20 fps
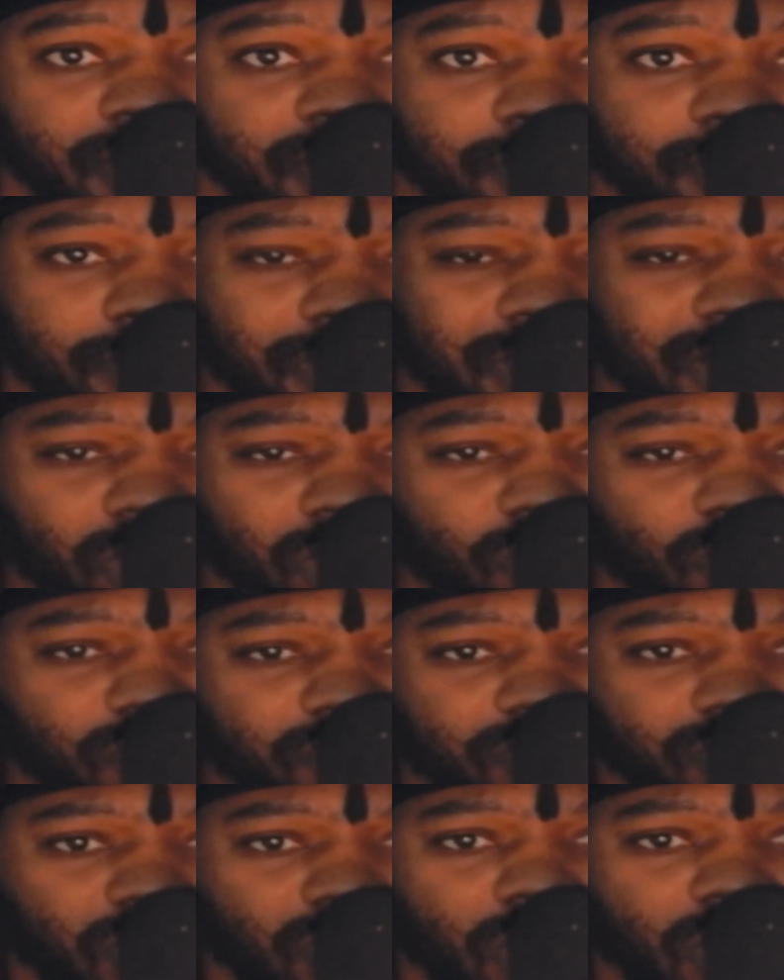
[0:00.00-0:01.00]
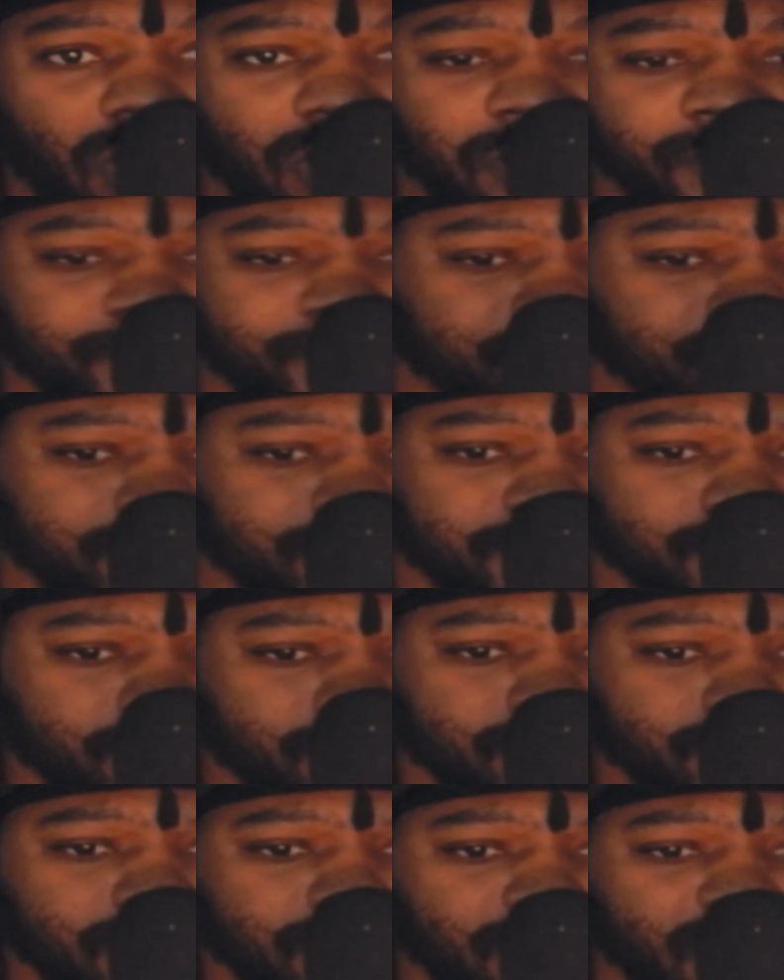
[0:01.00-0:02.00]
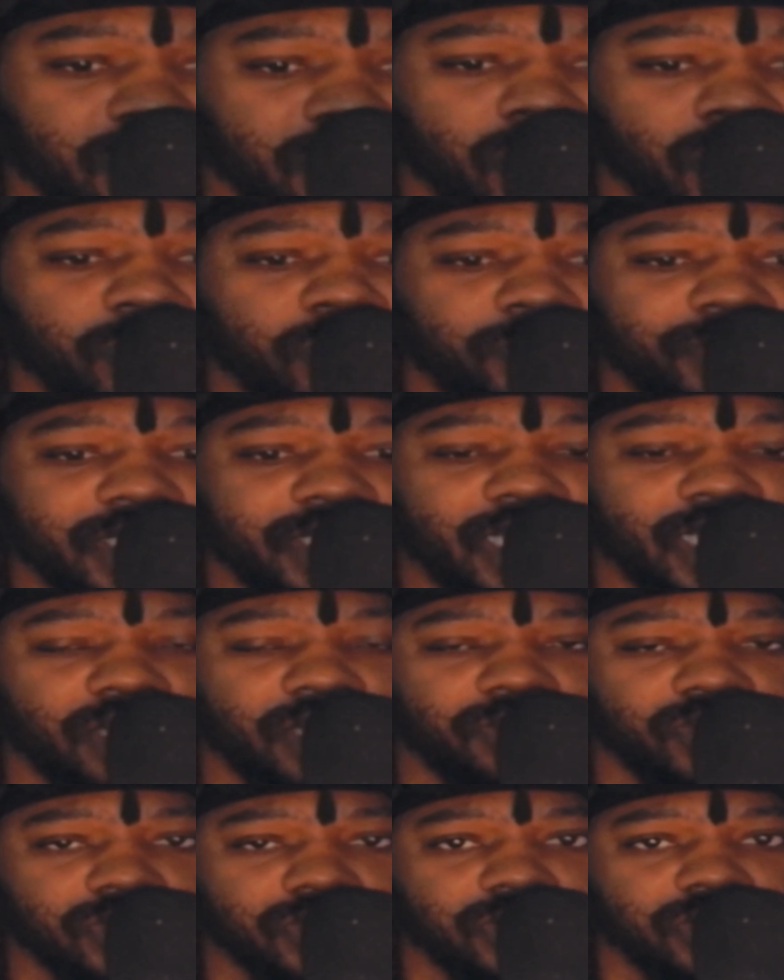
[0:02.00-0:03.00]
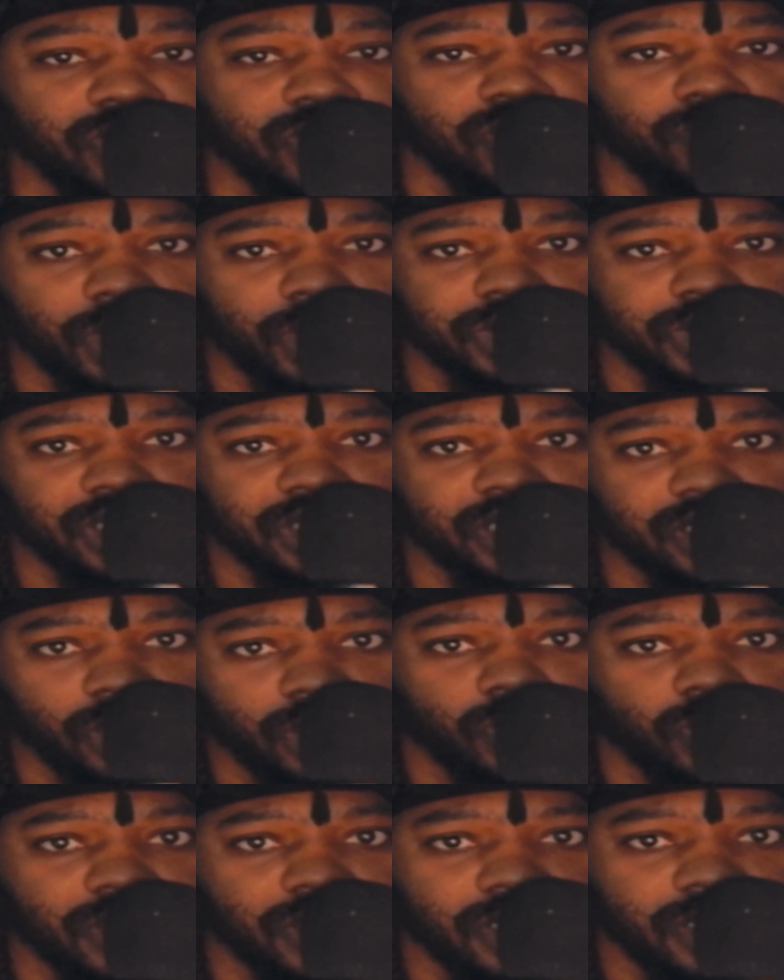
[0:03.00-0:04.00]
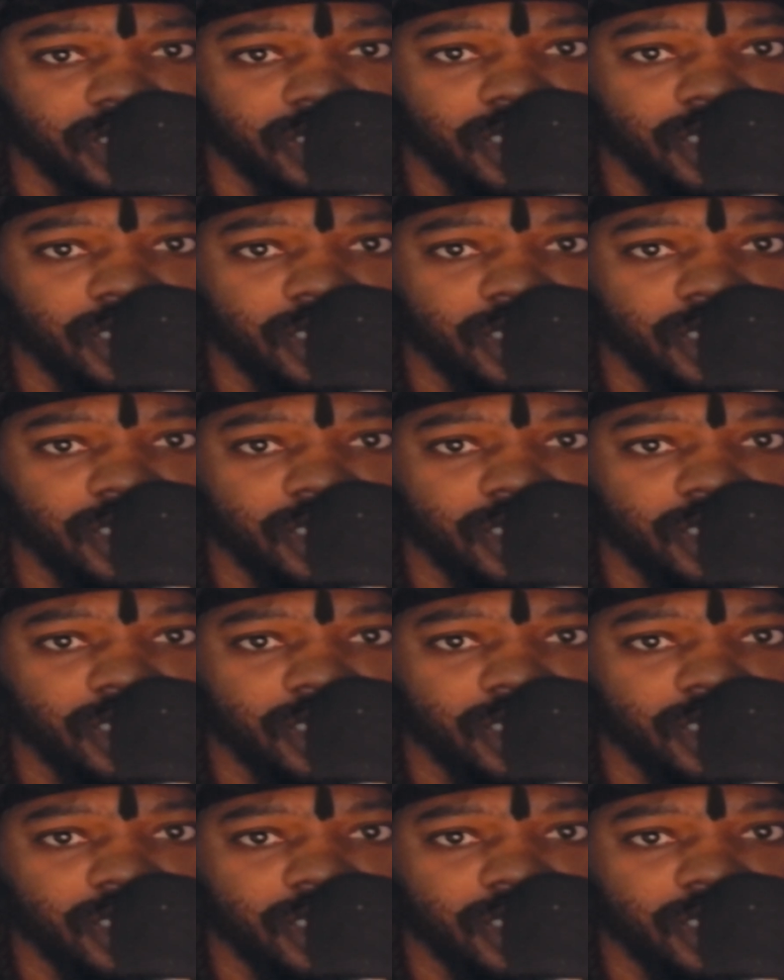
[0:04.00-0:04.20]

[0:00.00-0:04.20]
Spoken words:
But overall, you'll be able to do most of this locally.